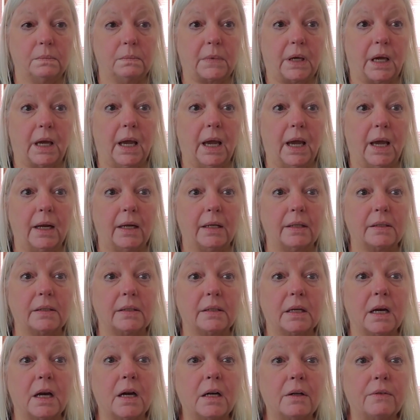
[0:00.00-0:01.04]
my hat and
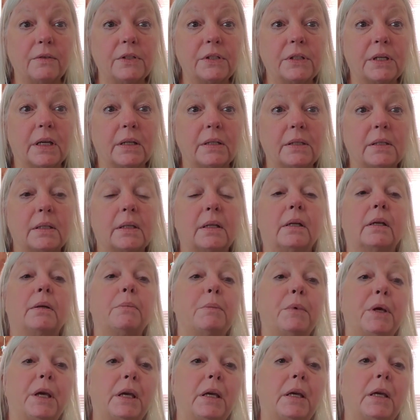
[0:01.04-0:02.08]
scarf sets that
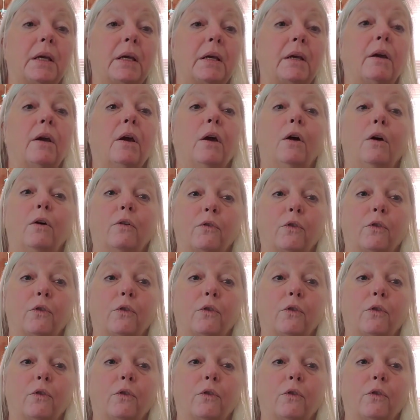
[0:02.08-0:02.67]
I'm making